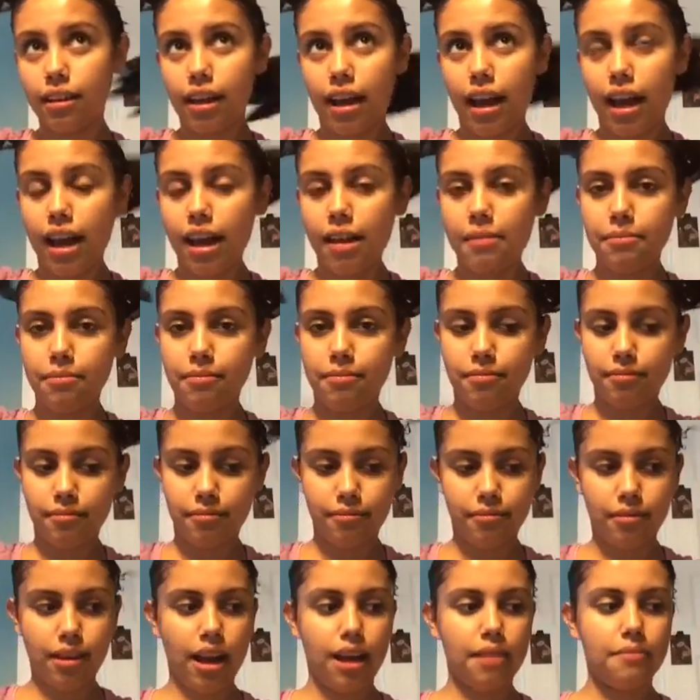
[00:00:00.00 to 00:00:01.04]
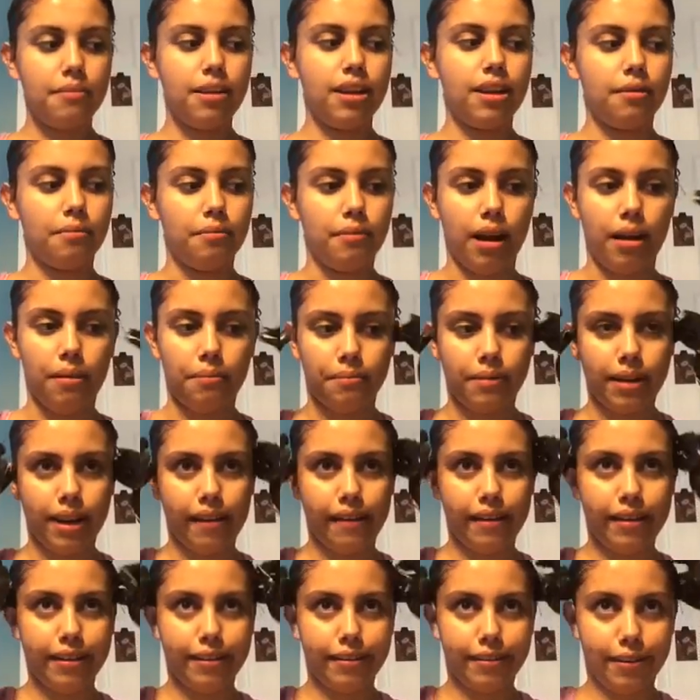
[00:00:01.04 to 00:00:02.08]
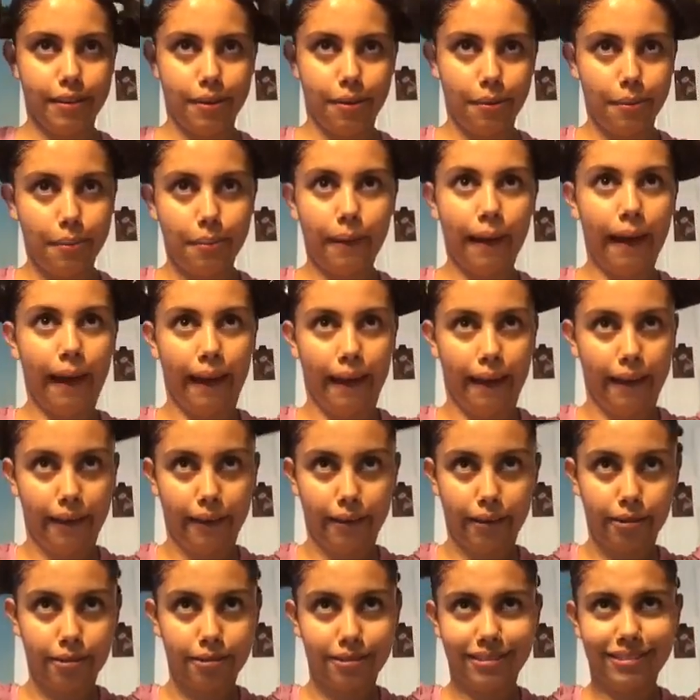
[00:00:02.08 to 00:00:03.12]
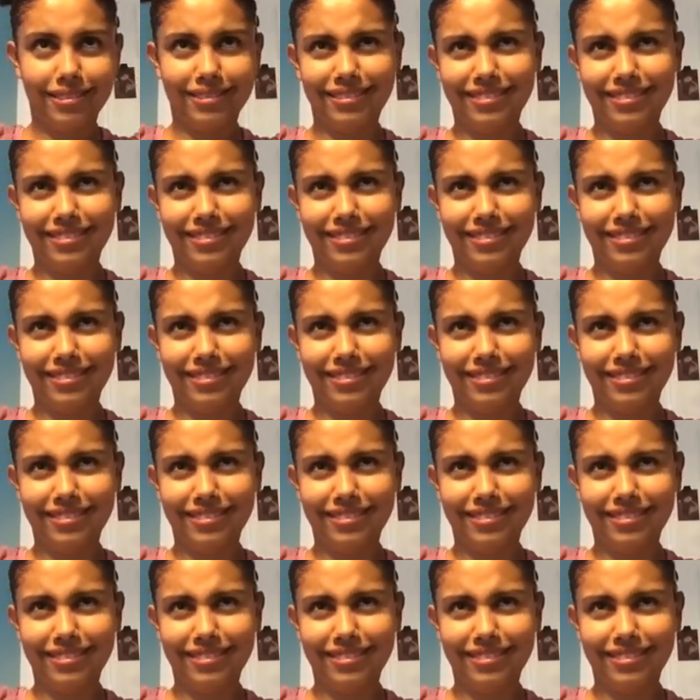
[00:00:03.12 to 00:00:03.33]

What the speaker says: I make my parents so proud.